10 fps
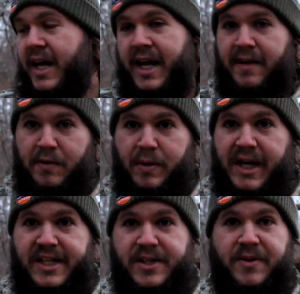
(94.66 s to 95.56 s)
and if you
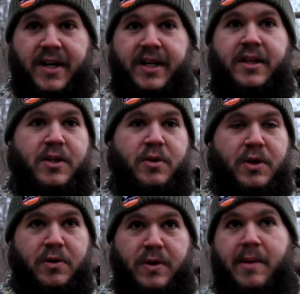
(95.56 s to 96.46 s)
catch it right, you
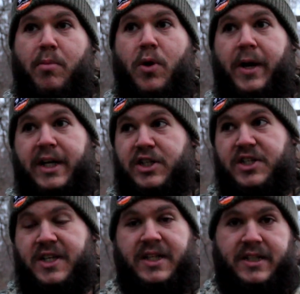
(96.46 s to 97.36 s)
can do that bark and
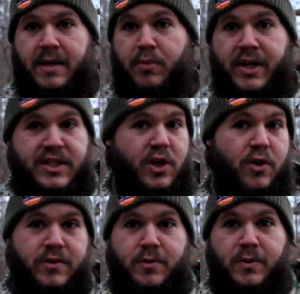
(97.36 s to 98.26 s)
just sit in the same place and
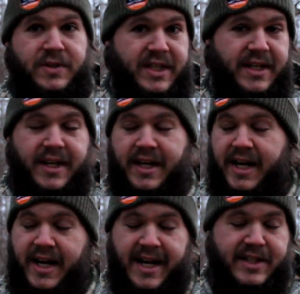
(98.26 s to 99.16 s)
call squirrels in,
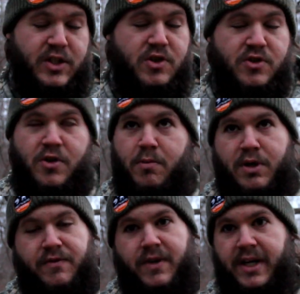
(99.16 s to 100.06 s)
and it's so
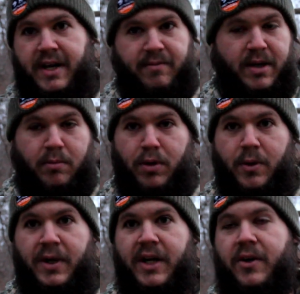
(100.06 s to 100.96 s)
much fun to have them come
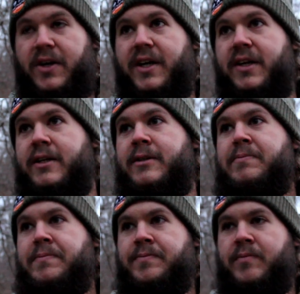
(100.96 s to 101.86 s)
blowing in on you.
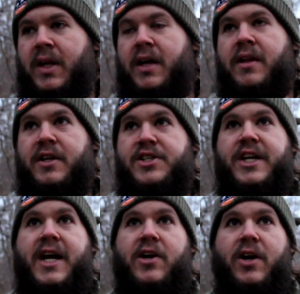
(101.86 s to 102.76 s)
The
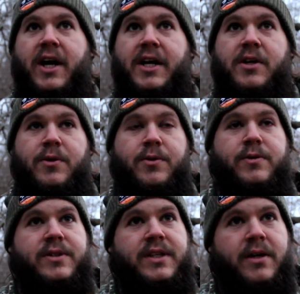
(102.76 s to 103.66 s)
chatter I
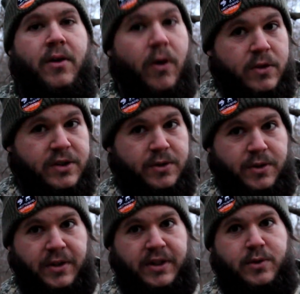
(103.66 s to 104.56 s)
use also
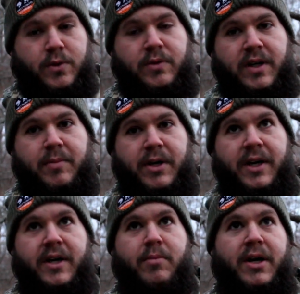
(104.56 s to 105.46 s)
during that squirrel rutting
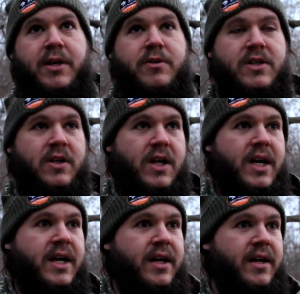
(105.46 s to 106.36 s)
period, but I use it a lot